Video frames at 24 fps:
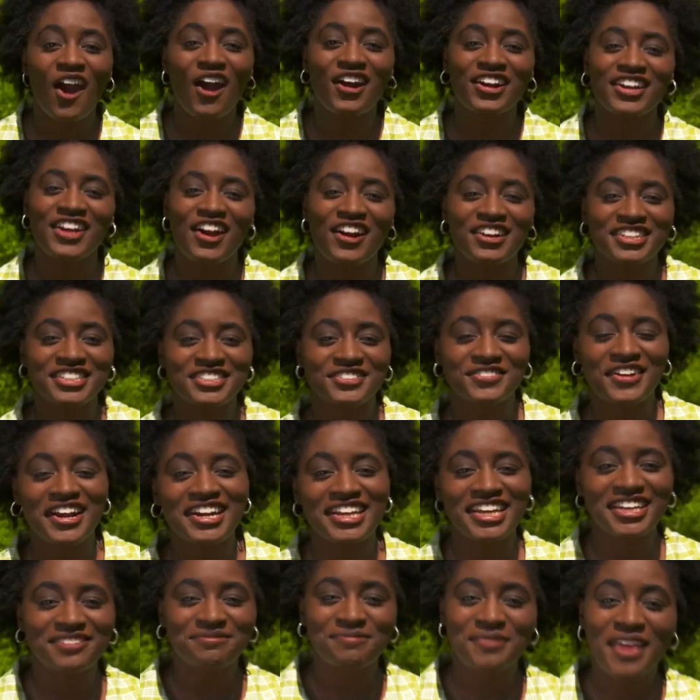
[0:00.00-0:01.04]
Our yard is
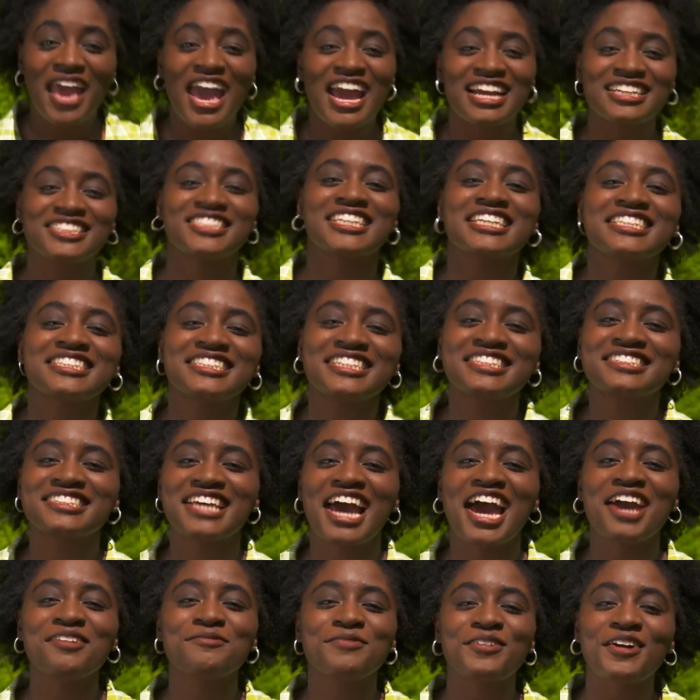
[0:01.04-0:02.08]
ready, and just in
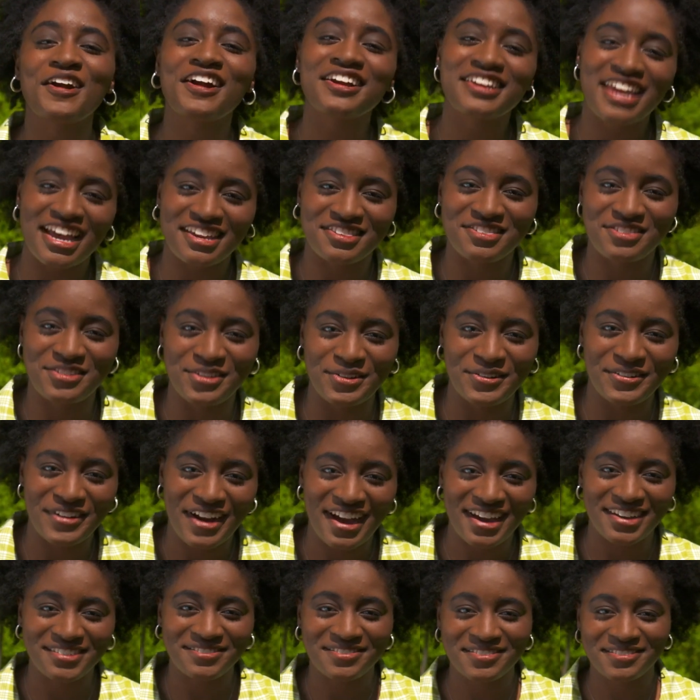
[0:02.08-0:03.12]
time for our guests to
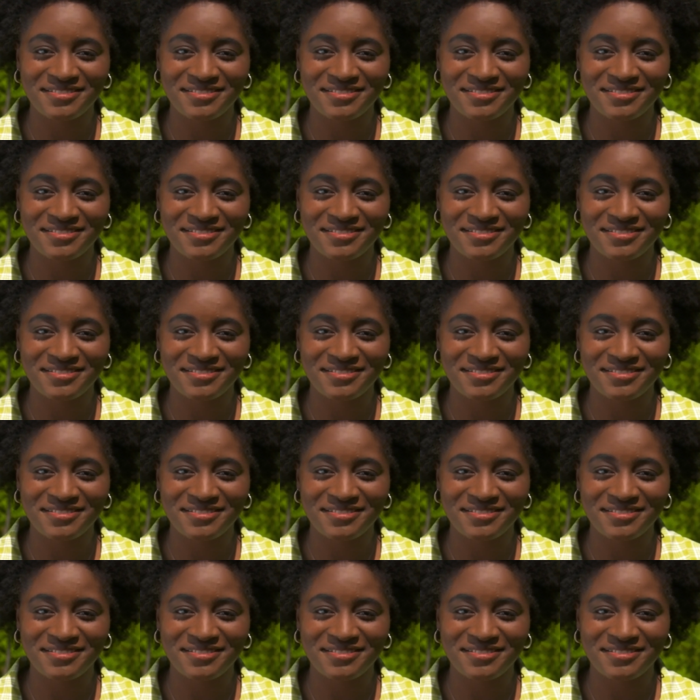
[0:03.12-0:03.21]
arrive.